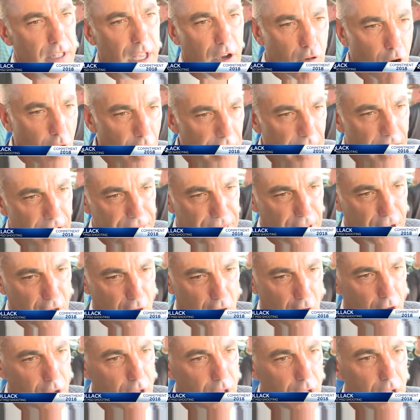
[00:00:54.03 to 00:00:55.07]
They're
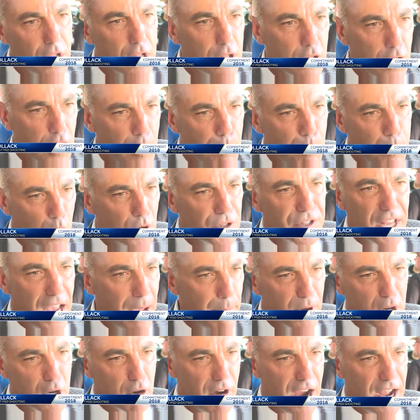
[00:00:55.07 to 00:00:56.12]
unethical, liberal
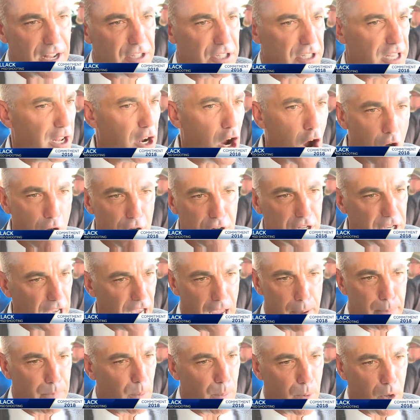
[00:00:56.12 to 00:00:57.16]
Democrats that aren't
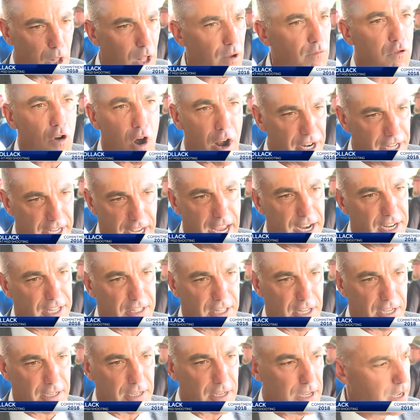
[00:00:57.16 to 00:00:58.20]
capable of running
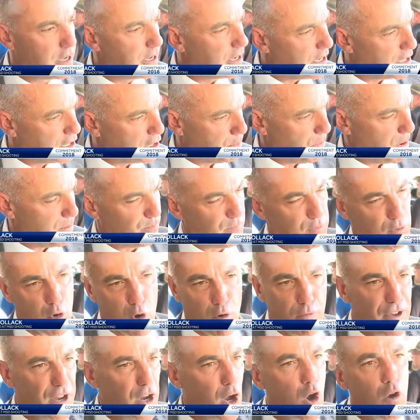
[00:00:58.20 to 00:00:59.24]
anything. It's been
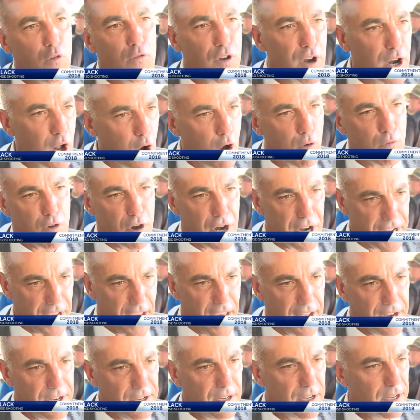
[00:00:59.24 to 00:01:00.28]
proven over and over
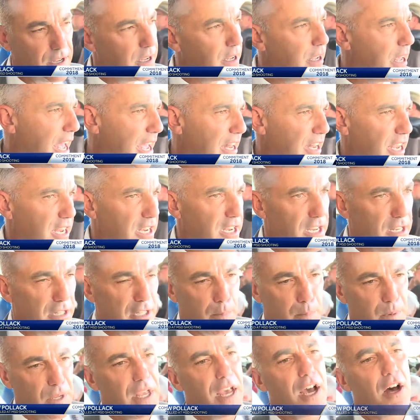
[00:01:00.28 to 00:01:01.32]
again, and they
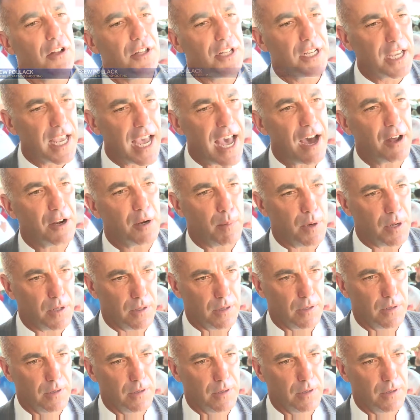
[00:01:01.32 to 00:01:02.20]
need to be held accountable.